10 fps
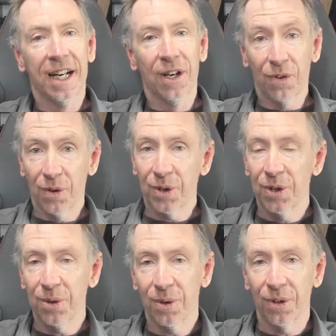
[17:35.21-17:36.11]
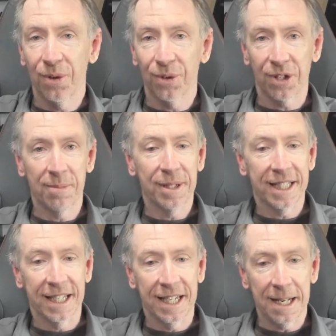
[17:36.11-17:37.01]
Look forward to your thoughts,
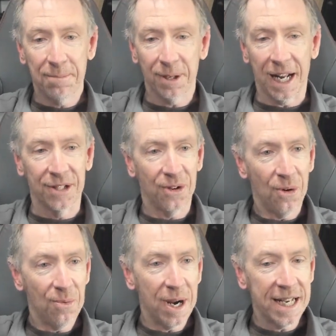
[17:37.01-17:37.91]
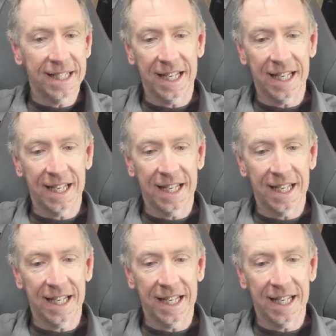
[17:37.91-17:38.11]
comments, and input as always.